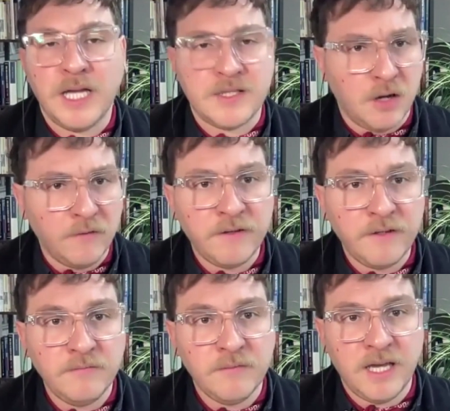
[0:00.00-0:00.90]
It's
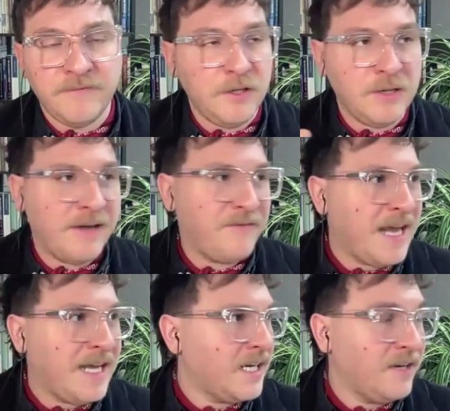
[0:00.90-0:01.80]
often if you have
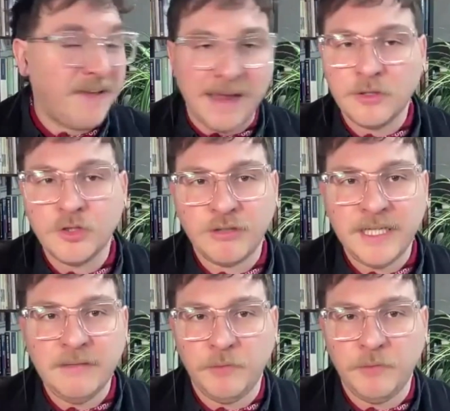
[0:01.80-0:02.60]
any kind of heraldry,